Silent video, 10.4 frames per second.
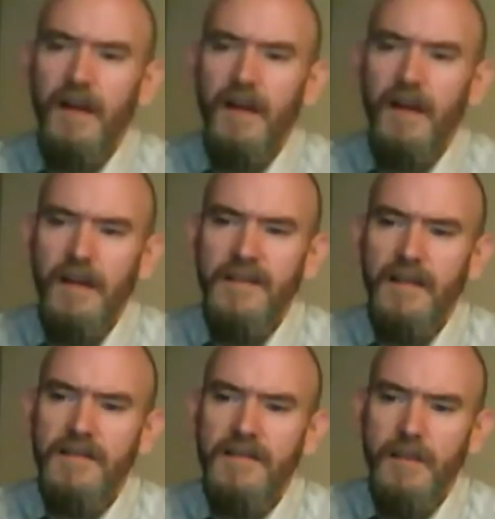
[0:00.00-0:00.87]
is
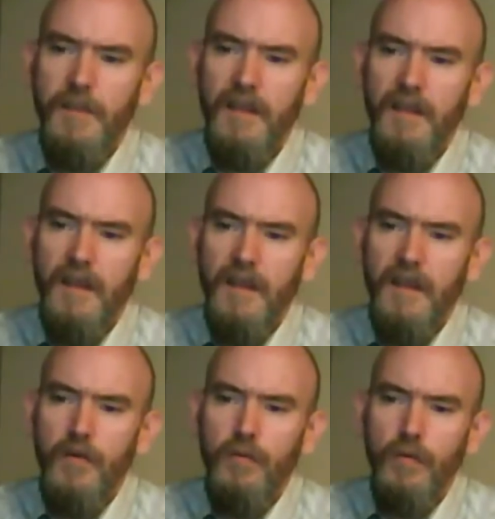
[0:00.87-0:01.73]
it something that
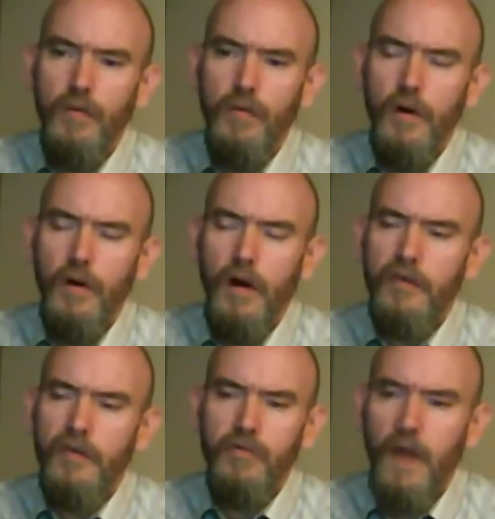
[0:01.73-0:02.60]
you are
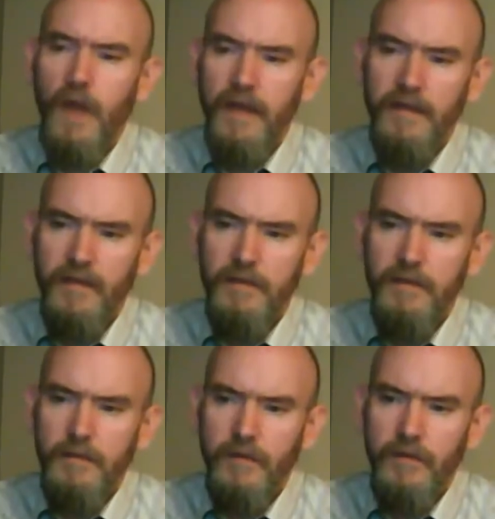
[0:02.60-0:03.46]
trying to
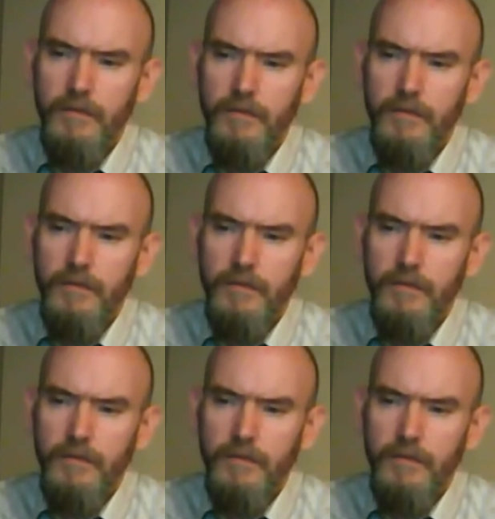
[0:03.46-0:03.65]
do?